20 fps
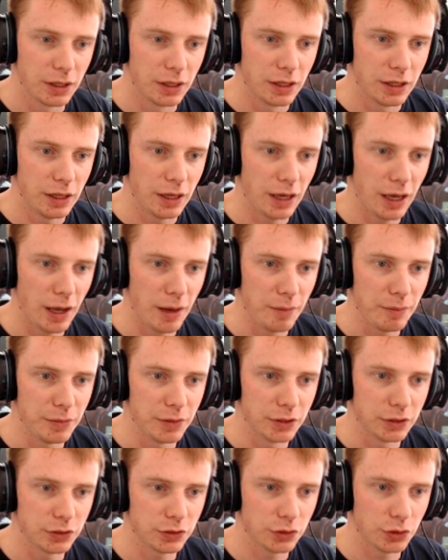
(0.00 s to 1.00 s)

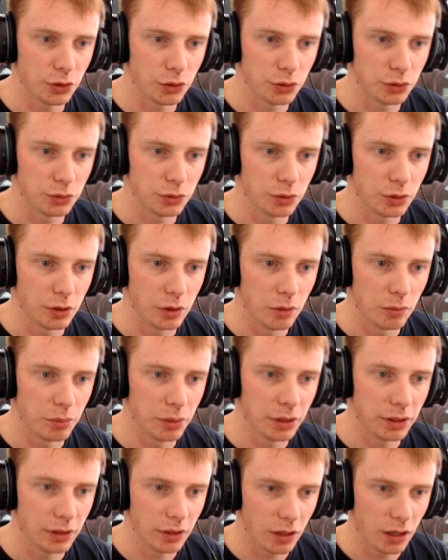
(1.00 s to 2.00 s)

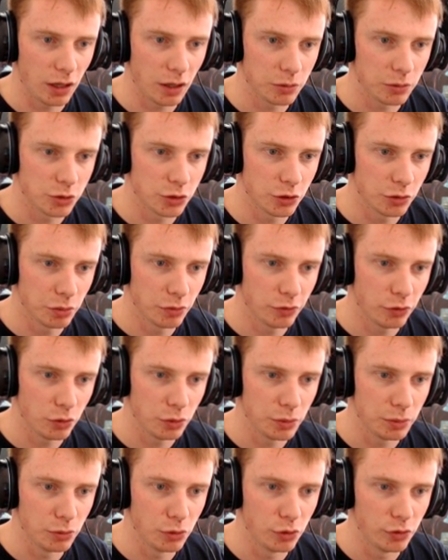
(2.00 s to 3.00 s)
But just before
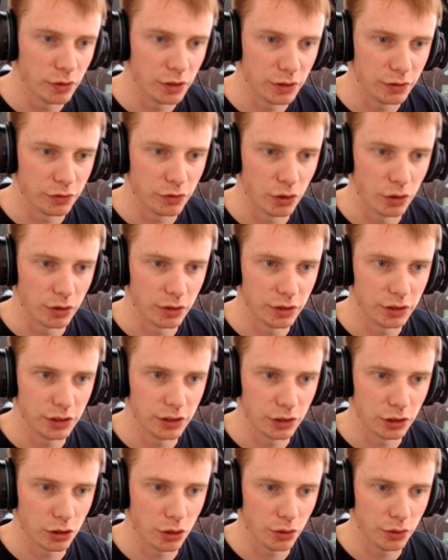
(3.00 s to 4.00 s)
we move any further, you
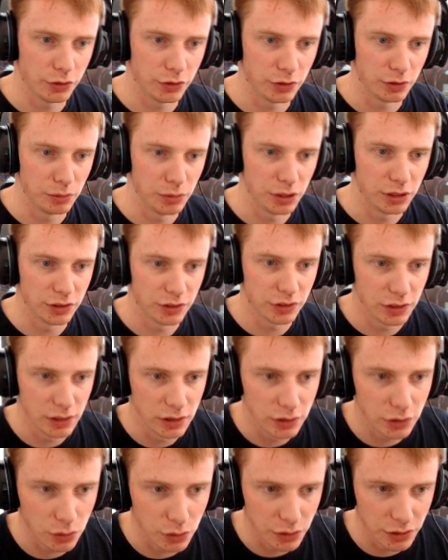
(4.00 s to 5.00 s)
can close them. You can see
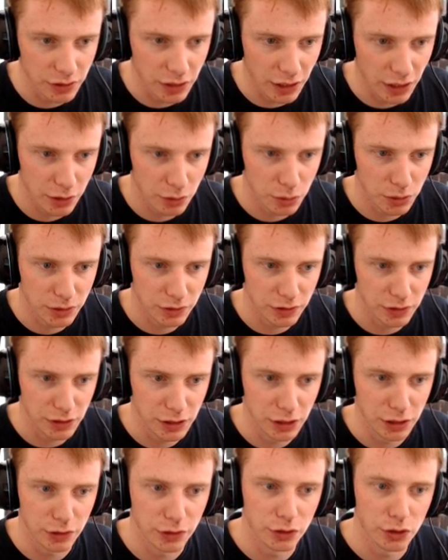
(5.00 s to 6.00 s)
there's all these other ones in
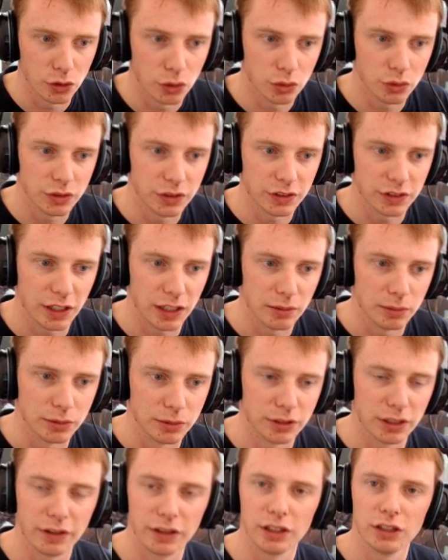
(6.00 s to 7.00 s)
here, and they're all disabled.
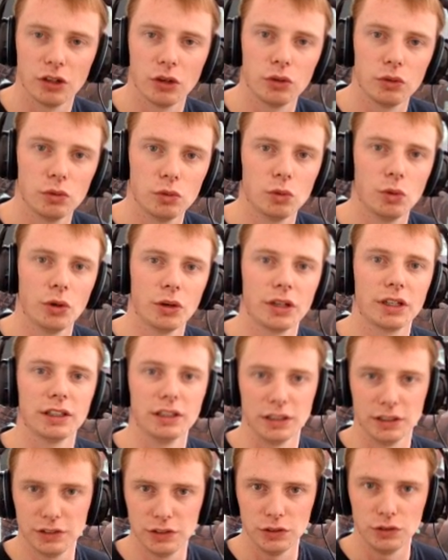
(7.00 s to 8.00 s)
Now, they don't work
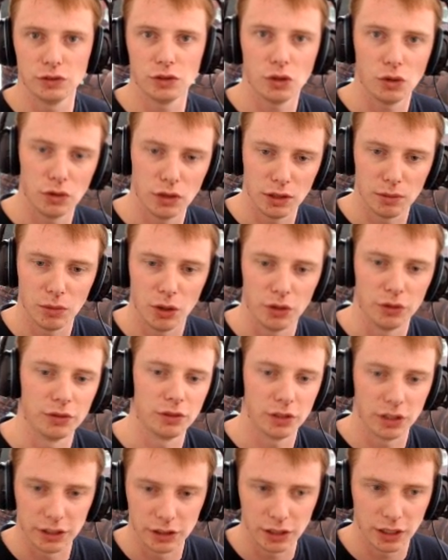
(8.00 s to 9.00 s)
unless you turn them on.
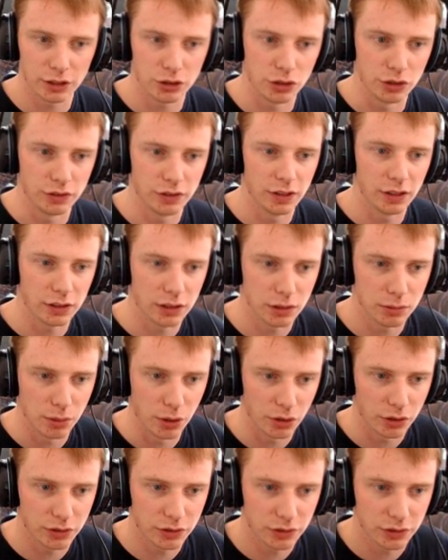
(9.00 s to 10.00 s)
Like, you actually tick the
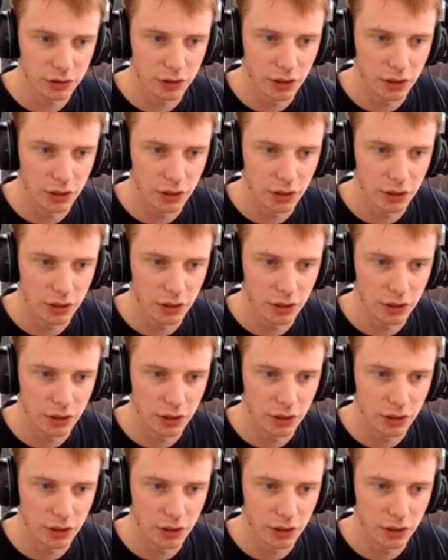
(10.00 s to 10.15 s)
box,